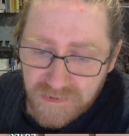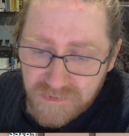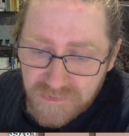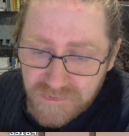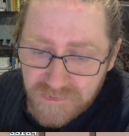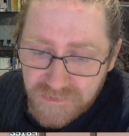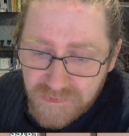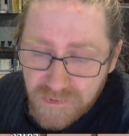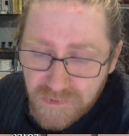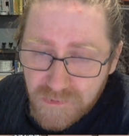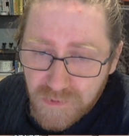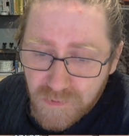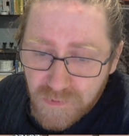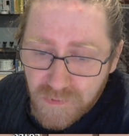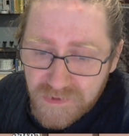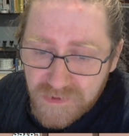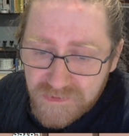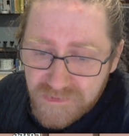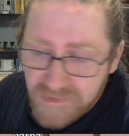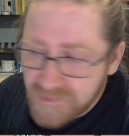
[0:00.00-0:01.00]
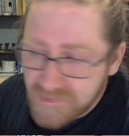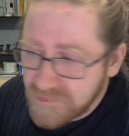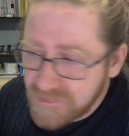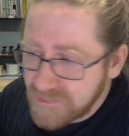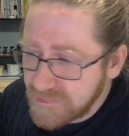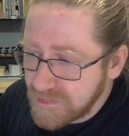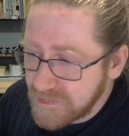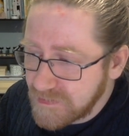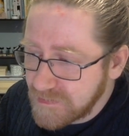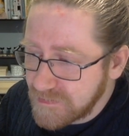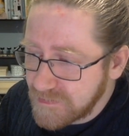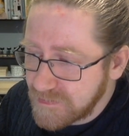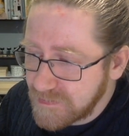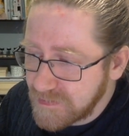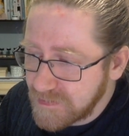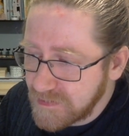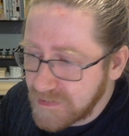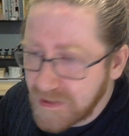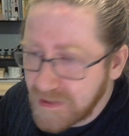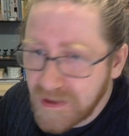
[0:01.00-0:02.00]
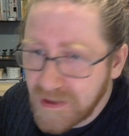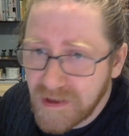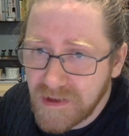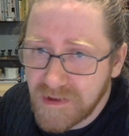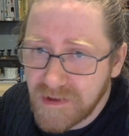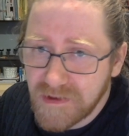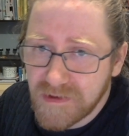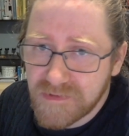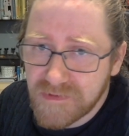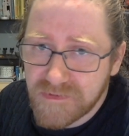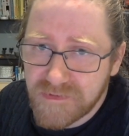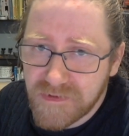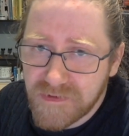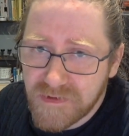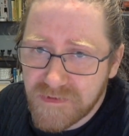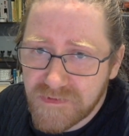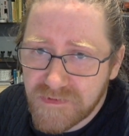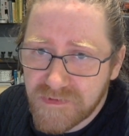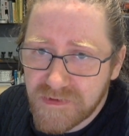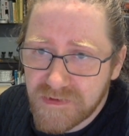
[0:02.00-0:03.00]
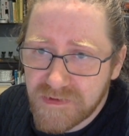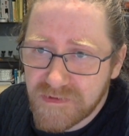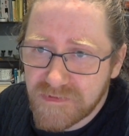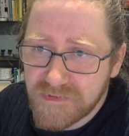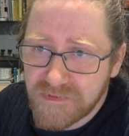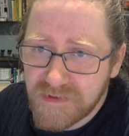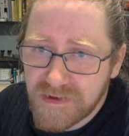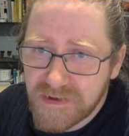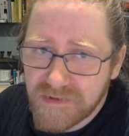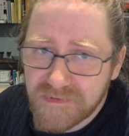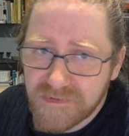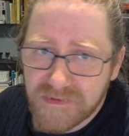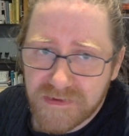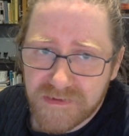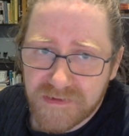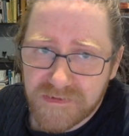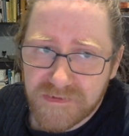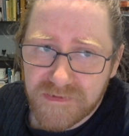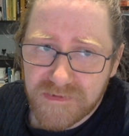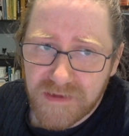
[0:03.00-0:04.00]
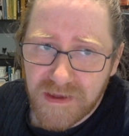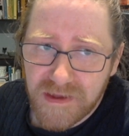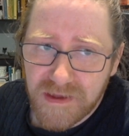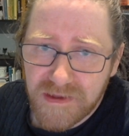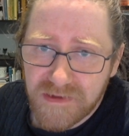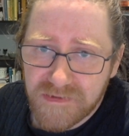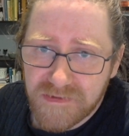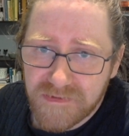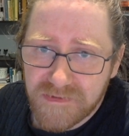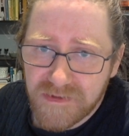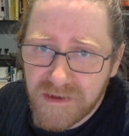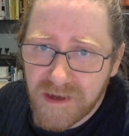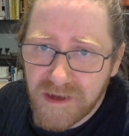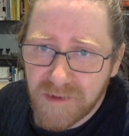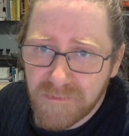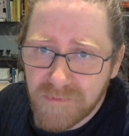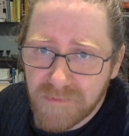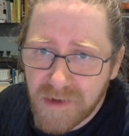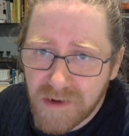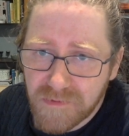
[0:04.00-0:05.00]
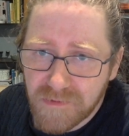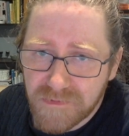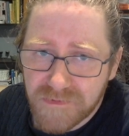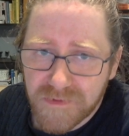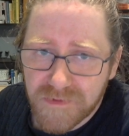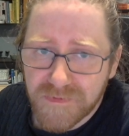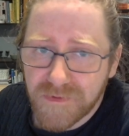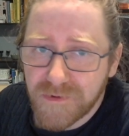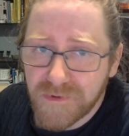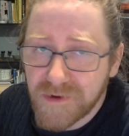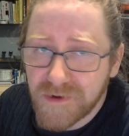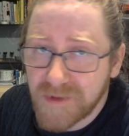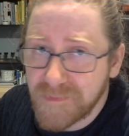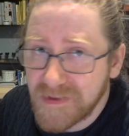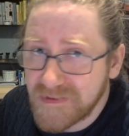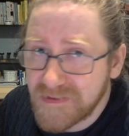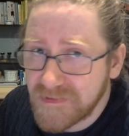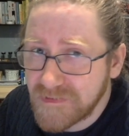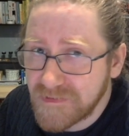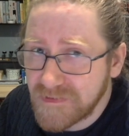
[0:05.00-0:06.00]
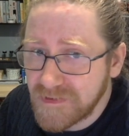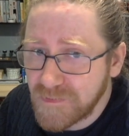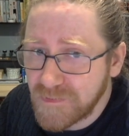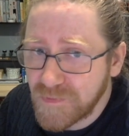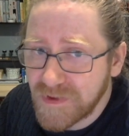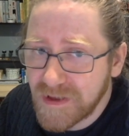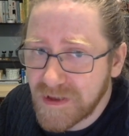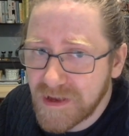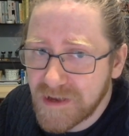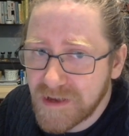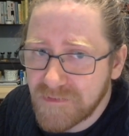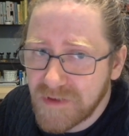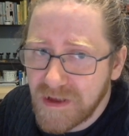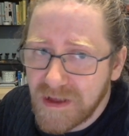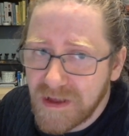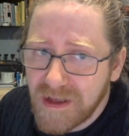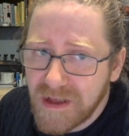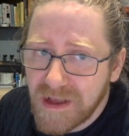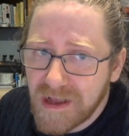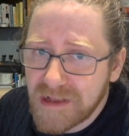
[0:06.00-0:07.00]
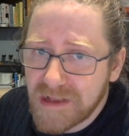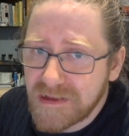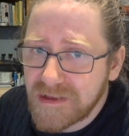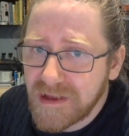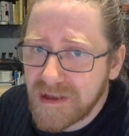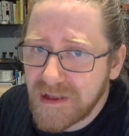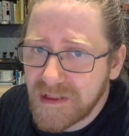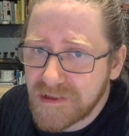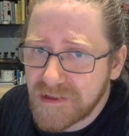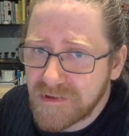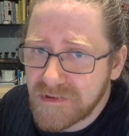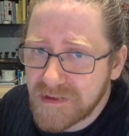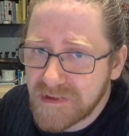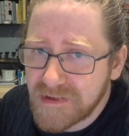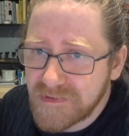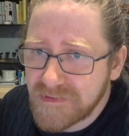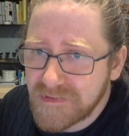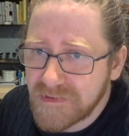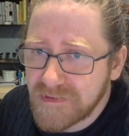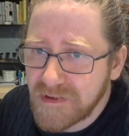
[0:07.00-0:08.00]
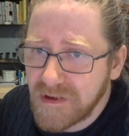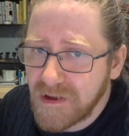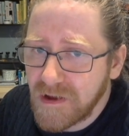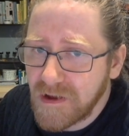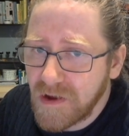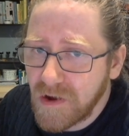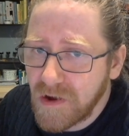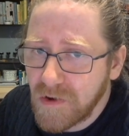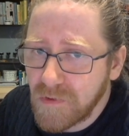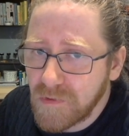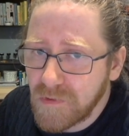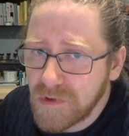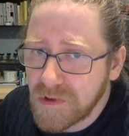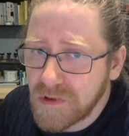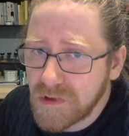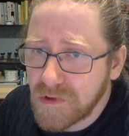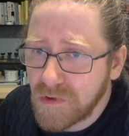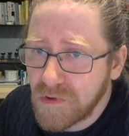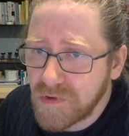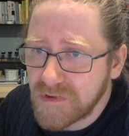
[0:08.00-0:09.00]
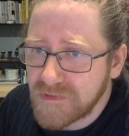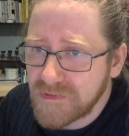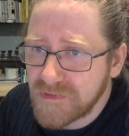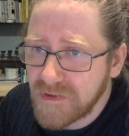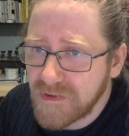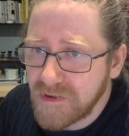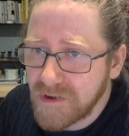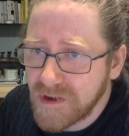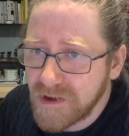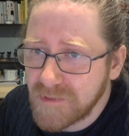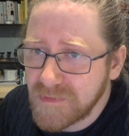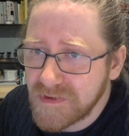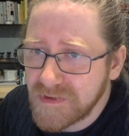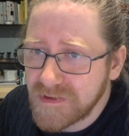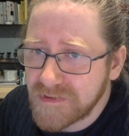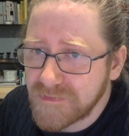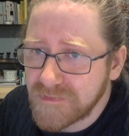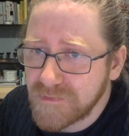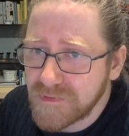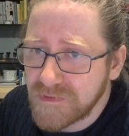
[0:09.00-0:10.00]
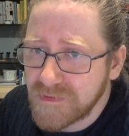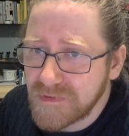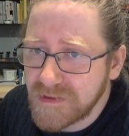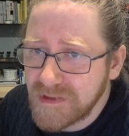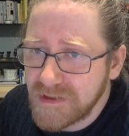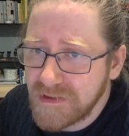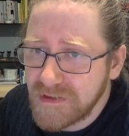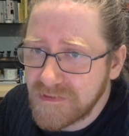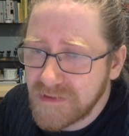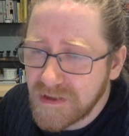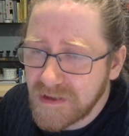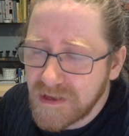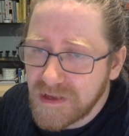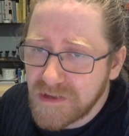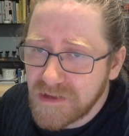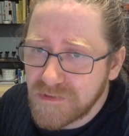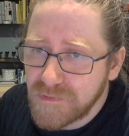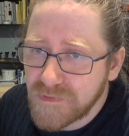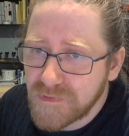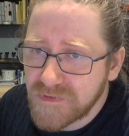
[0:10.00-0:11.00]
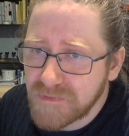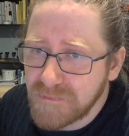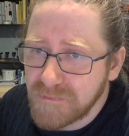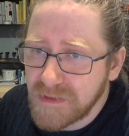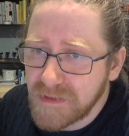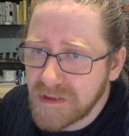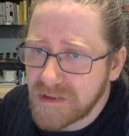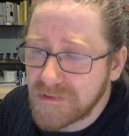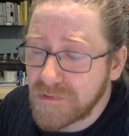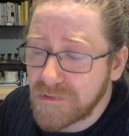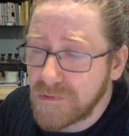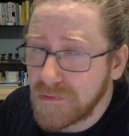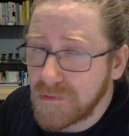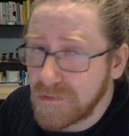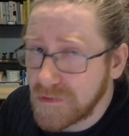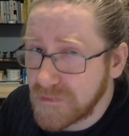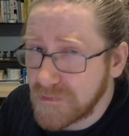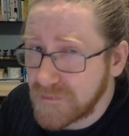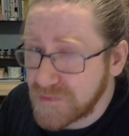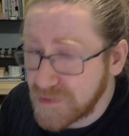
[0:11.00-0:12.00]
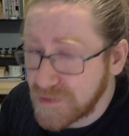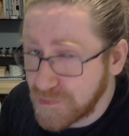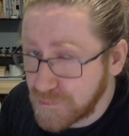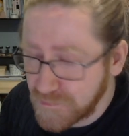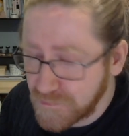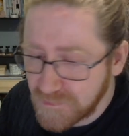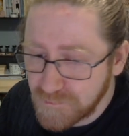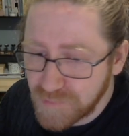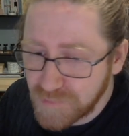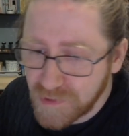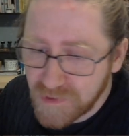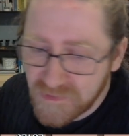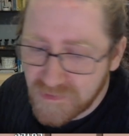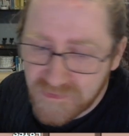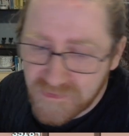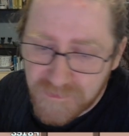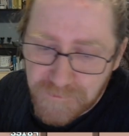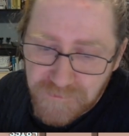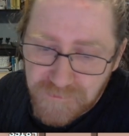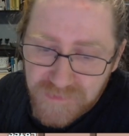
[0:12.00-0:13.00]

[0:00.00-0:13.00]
So what this thing here does is that it takes the amount of ore capacity we have and calculates how long time it would need to smelt all of those bars.